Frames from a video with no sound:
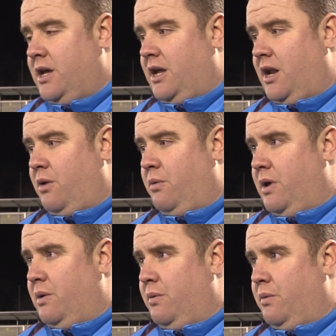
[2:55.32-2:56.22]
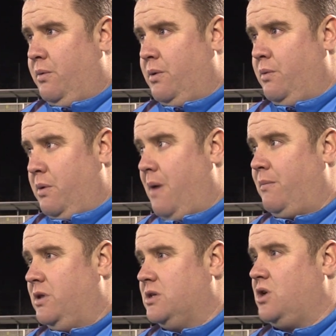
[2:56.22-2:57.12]
We
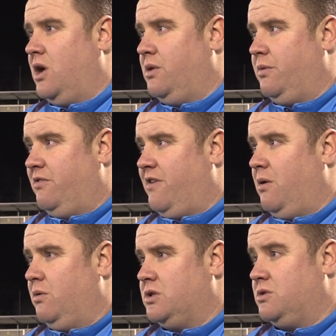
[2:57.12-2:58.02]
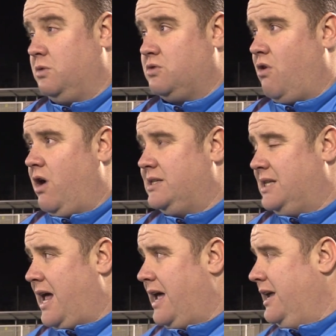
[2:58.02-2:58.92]
went with a side that we felt was right
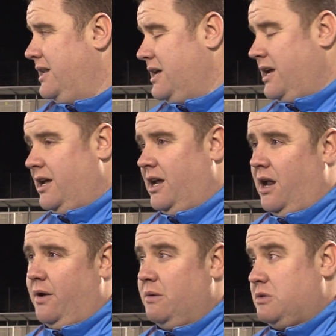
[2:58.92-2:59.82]
today, and it